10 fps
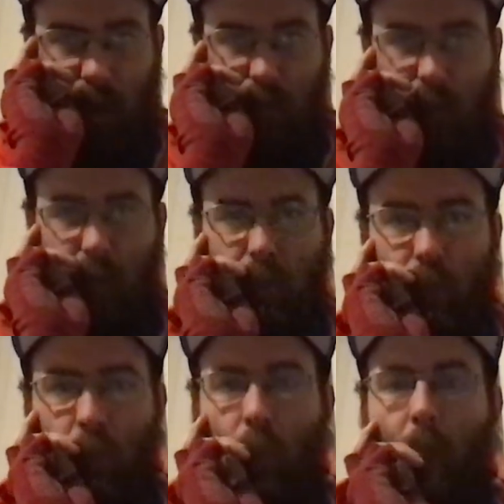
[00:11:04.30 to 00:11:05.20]

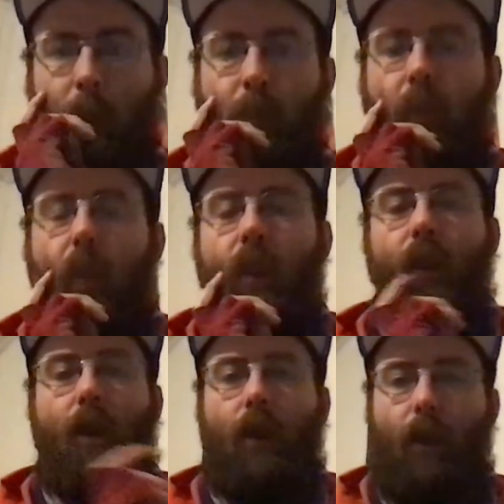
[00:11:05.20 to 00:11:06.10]
so
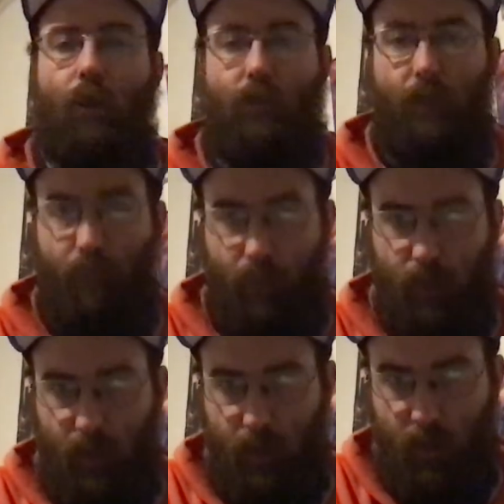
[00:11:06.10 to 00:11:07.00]
I'll
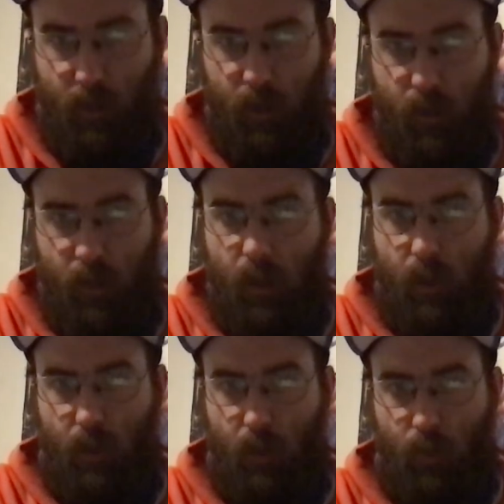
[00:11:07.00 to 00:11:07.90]
definitely, he
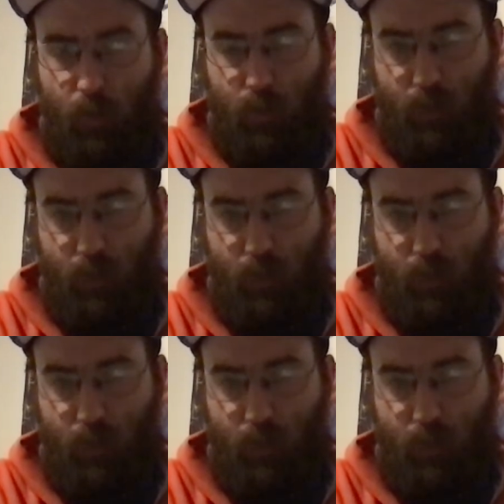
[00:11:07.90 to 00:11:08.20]
will see